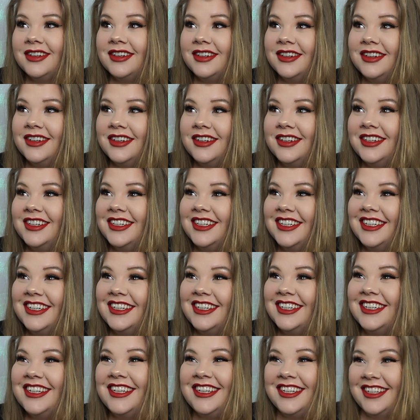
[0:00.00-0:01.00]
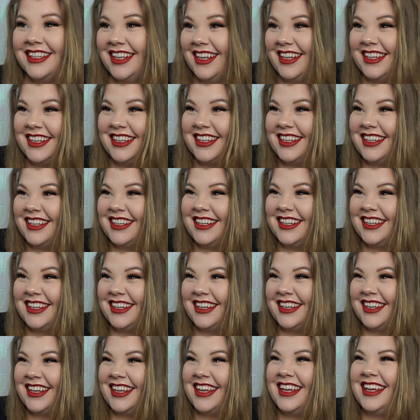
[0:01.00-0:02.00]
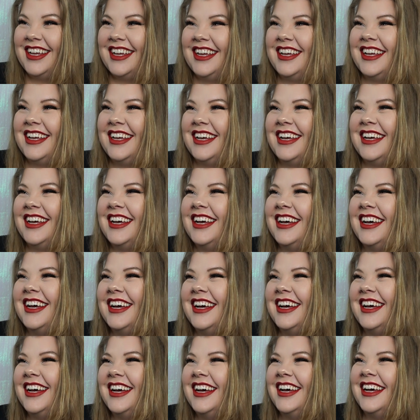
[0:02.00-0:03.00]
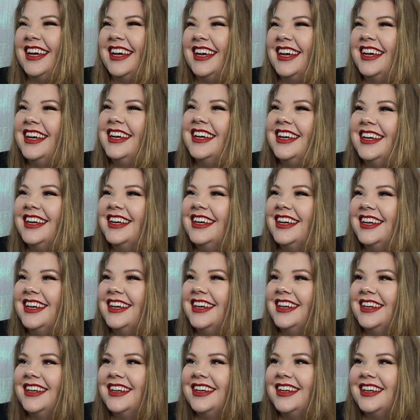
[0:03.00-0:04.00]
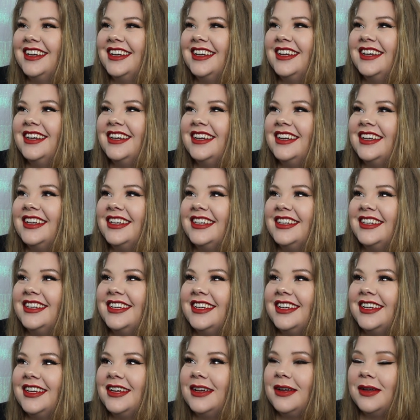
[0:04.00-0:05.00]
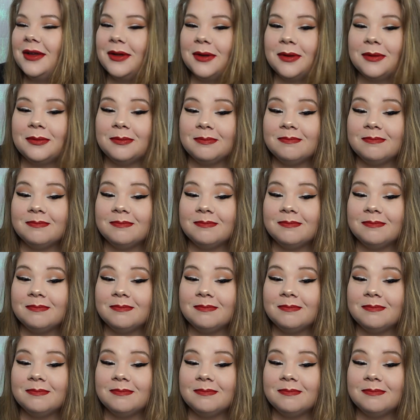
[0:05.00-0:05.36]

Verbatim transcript: Ooh. You like it? Yeah. I do like red on me.